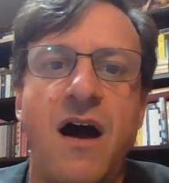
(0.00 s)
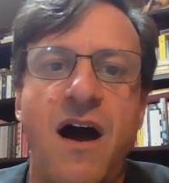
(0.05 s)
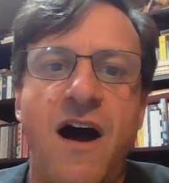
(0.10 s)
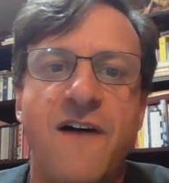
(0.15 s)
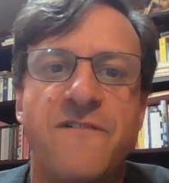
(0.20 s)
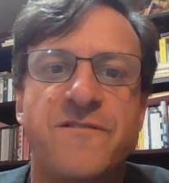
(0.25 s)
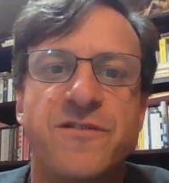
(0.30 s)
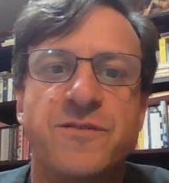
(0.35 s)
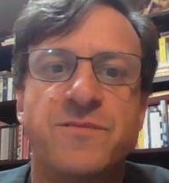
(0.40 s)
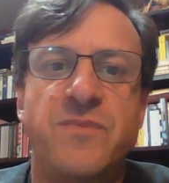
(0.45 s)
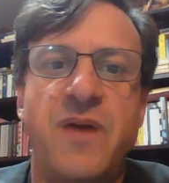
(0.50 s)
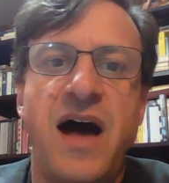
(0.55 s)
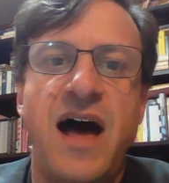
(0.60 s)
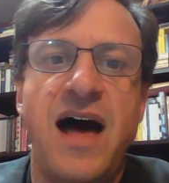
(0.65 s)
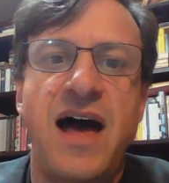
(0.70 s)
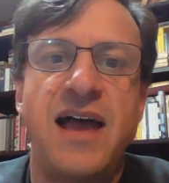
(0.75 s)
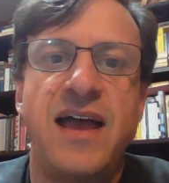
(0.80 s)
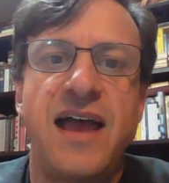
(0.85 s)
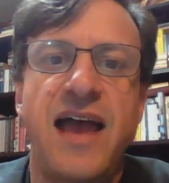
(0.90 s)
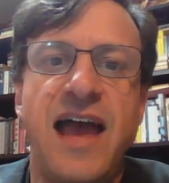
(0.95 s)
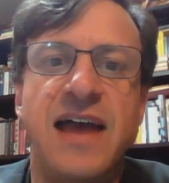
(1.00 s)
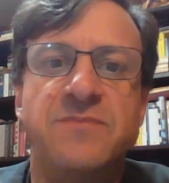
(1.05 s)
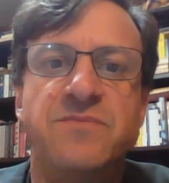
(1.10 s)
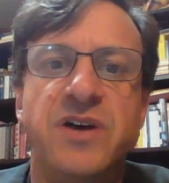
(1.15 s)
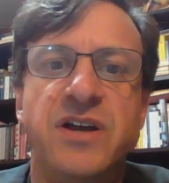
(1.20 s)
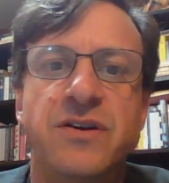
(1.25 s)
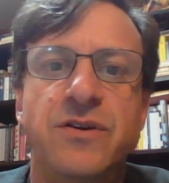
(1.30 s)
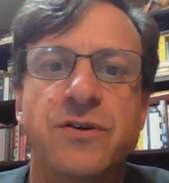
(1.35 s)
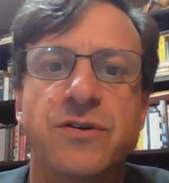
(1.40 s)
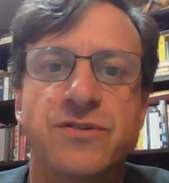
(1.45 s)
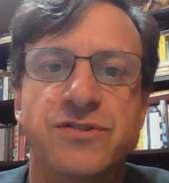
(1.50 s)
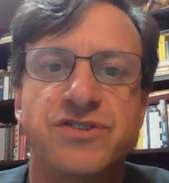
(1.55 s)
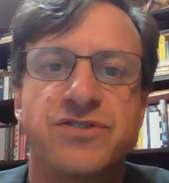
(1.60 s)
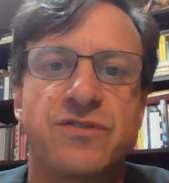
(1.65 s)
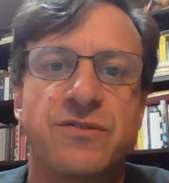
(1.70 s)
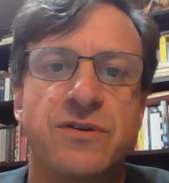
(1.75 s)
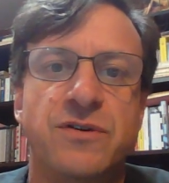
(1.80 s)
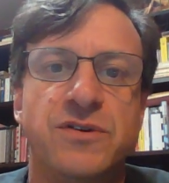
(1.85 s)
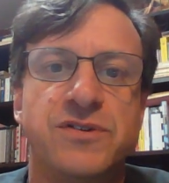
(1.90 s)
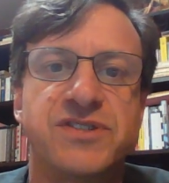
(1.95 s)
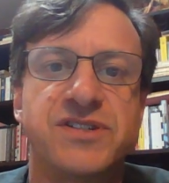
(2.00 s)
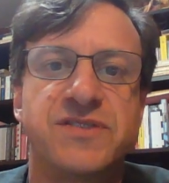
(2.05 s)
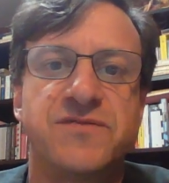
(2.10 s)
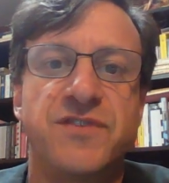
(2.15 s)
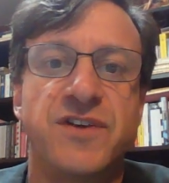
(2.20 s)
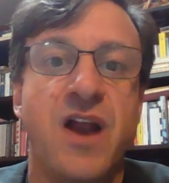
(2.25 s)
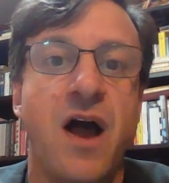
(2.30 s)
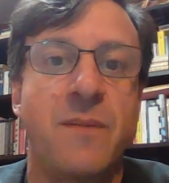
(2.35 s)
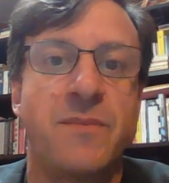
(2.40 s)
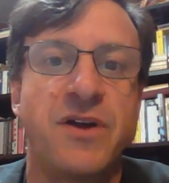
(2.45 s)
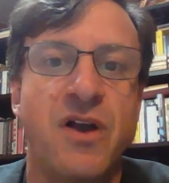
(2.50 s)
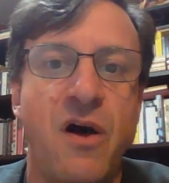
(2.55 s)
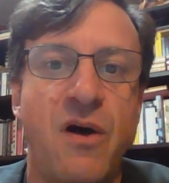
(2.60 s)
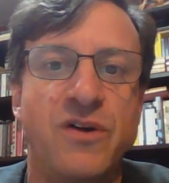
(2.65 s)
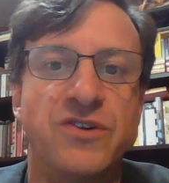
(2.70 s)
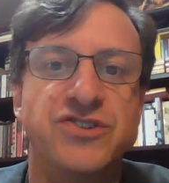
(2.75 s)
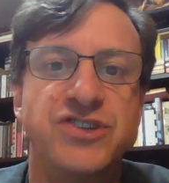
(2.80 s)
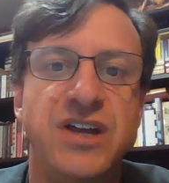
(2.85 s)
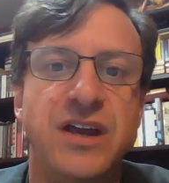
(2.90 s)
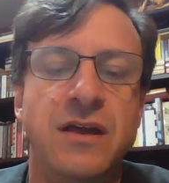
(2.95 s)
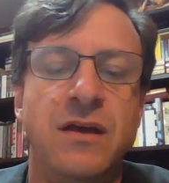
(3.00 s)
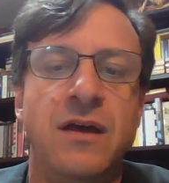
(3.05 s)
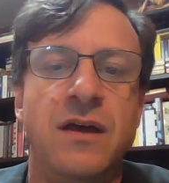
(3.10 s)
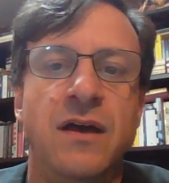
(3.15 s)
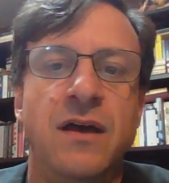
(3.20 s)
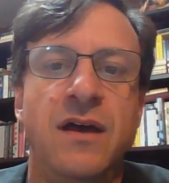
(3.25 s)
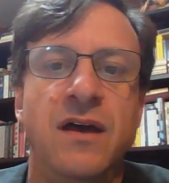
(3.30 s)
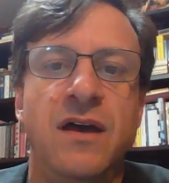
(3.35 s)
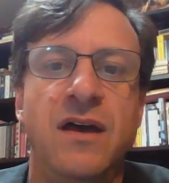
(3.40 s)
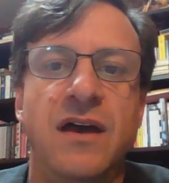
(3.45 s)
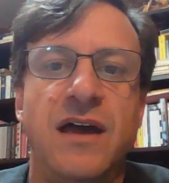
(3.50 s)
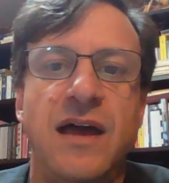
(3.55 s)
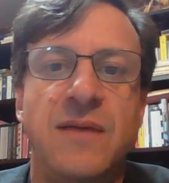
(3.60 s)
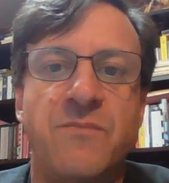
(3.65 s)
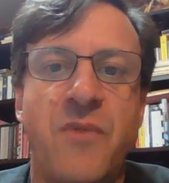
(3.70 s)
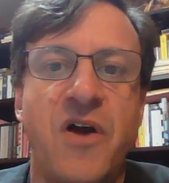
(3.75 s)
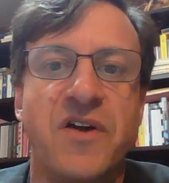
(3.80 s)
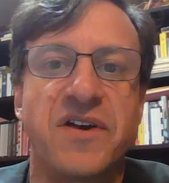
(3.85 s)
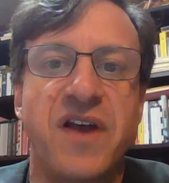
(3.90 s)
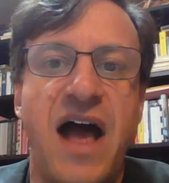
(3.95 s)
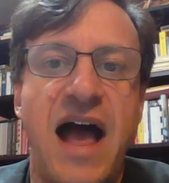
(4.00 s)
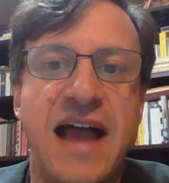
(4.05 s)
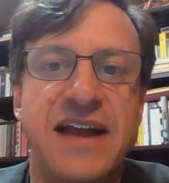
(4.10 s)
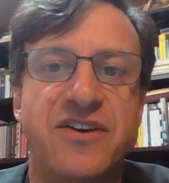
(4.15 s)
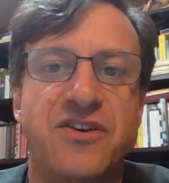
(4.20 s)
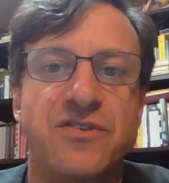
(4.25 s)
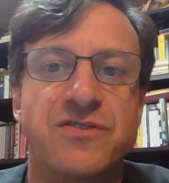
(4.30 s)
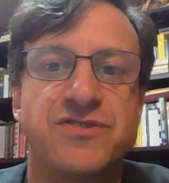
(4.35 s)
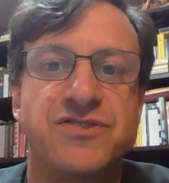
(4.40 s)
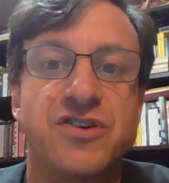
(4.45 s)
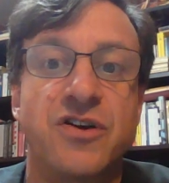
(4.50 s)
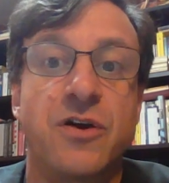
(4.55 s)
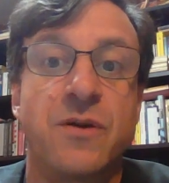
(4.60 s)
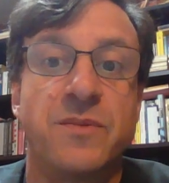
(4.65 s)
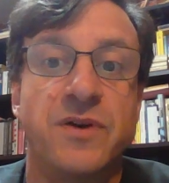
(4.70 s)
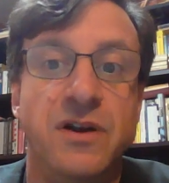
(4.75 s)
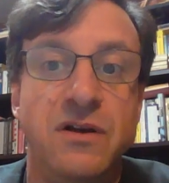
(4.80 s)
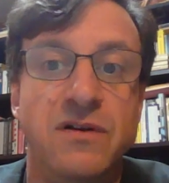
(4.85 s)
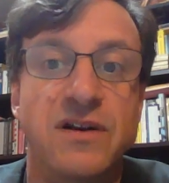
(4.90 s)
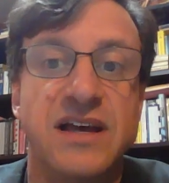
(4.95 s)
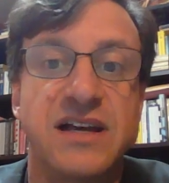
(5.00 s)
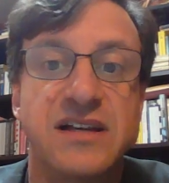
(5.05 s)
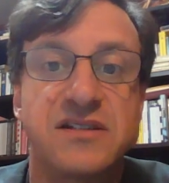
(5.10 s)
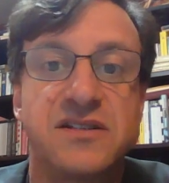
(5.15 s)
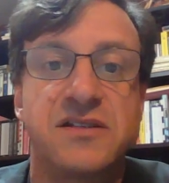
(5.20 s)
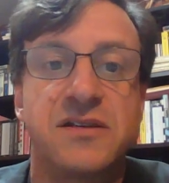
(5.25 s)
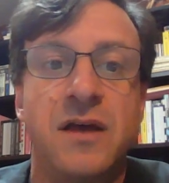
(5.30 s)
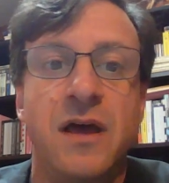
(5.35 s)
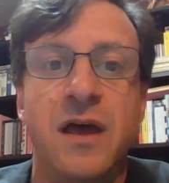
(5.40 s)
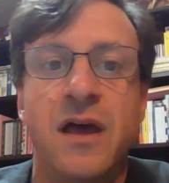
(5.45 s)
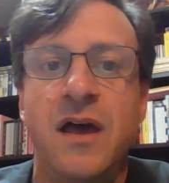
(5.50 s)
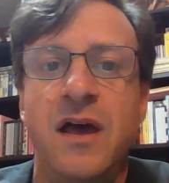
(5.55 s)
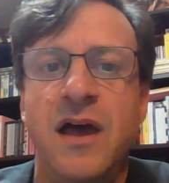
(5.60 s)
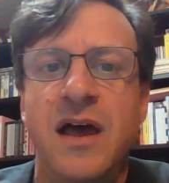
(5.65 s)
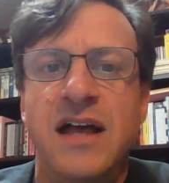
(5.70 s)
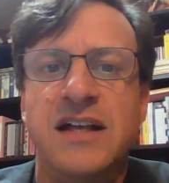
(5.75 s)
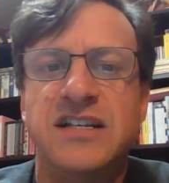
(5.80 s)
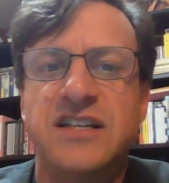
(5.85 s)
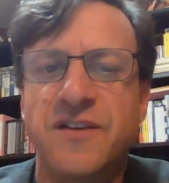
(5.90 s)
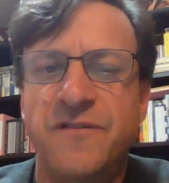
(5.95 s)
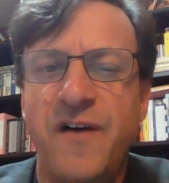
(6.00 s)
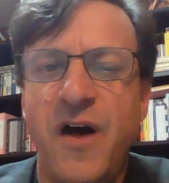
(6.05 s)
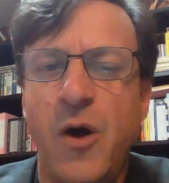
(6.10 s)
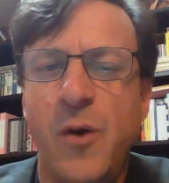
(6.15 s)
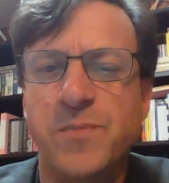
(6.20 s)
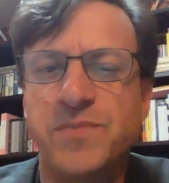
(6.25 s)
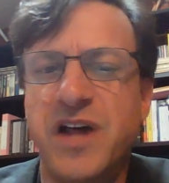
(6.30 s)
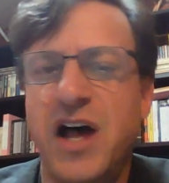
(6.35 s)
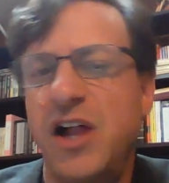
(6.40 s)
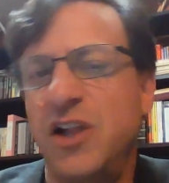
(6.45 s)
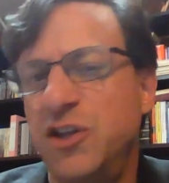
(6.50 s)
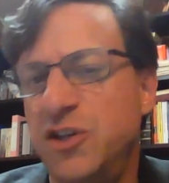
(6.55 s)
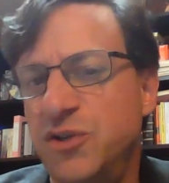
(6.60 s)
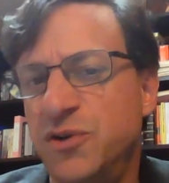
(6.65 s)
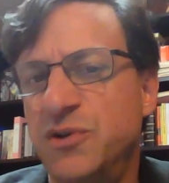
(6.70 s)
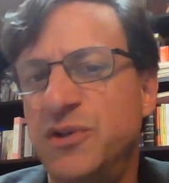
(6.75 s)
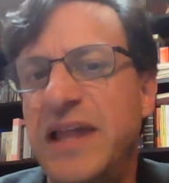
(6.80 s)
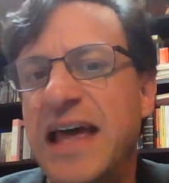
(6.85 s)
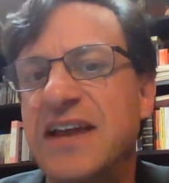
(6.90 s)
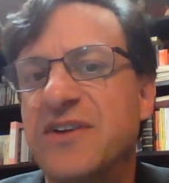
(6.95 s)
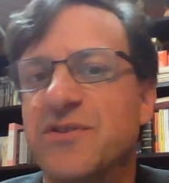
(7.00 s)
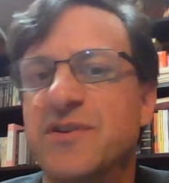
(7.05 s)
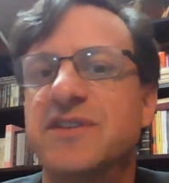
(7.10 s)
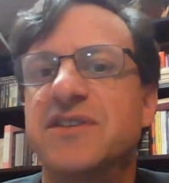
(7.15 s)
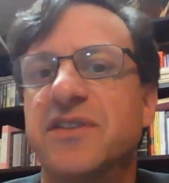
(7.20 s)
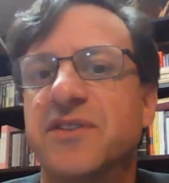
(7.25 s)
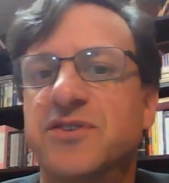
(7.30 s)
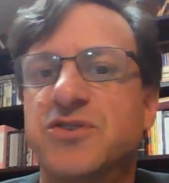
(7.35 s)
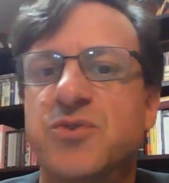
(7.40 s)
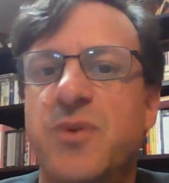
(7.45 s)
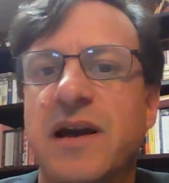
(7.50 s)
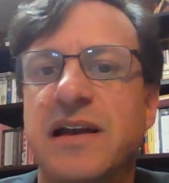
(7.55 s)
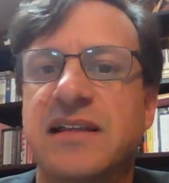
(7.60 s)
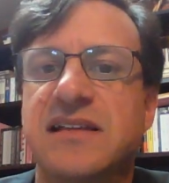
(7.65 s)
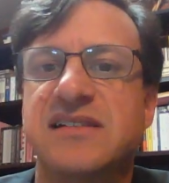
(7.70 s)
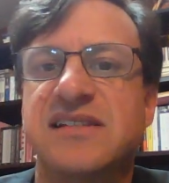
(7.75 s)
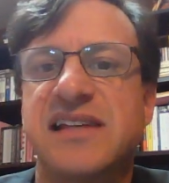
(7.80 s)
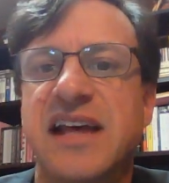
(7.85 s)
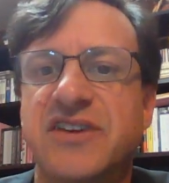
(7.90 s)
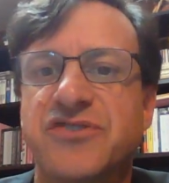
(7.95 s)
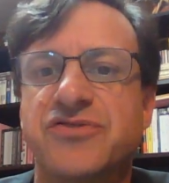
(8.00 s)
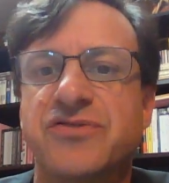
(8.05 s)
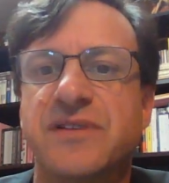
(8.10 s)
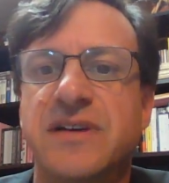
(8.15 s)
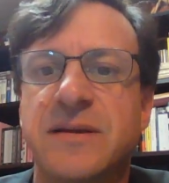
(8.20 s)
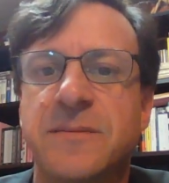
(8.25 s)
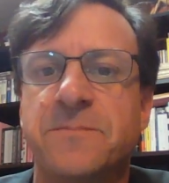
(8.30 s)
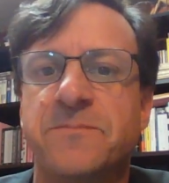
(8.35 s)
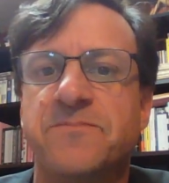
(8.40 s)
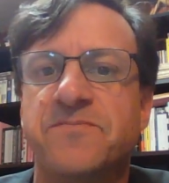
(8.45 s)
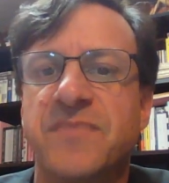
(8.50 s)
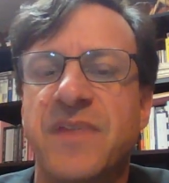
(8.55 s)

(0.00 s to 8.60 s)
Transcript: offered by Edmund Husserl's phenomenology and Martin Heidegger's hermeneutics, developed a little later into the 20th century,